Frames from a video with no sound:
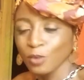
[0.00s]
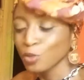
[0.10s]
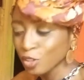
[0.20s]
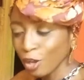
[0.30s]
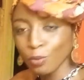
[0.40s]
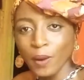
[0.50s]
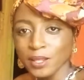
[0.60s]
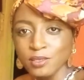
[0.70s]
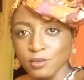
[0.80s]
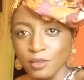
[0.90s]
that without
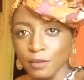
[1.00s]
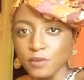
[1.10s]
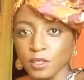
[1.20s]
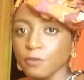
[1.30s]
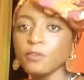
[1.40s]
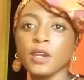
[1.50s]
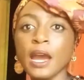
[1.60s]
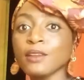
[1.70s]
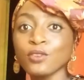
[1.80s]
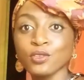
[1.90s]
pattern drafting.
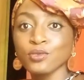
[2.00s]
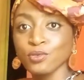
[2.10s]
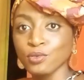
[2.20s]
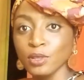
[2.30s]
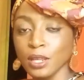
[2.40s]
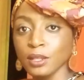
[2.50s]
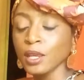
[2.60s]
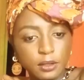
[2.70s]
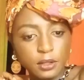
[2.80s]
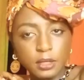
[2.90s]
Freehand doesn't do that.
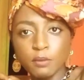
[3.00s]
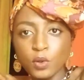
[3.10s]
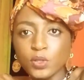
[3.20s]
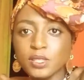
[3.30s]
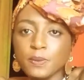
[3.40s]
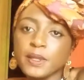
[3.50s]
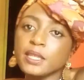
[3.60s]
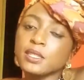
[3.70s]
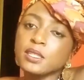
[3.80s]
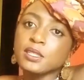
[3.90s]
In most
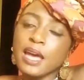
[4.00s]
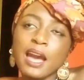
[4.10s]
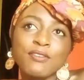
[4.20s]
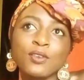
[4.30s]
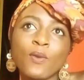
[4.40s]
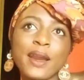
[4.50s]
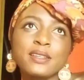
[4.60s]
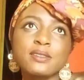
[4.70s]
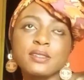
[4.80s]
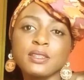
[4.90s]
places, I haven't
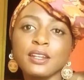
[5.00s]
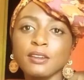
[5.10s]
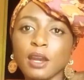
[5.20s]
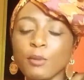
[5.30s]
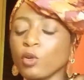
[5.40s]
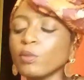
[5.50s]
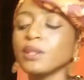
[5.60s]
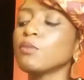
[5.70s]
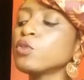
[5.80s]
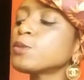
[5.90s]
quite seen that in Cameroon,
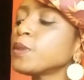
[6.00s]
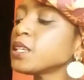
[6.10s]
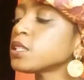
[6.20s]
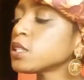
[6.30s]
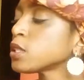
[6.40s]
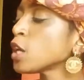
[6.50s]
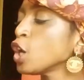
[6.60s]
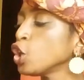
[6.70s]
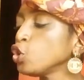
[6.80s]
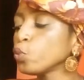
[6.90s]
but in most places,
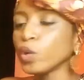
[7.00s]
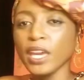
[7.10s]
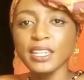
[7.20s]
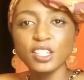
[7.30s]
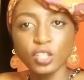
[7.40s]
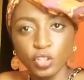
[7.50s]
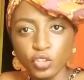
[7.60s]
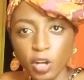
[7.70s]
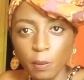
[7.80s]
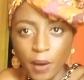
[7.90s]
you get
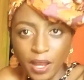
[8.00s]
industrial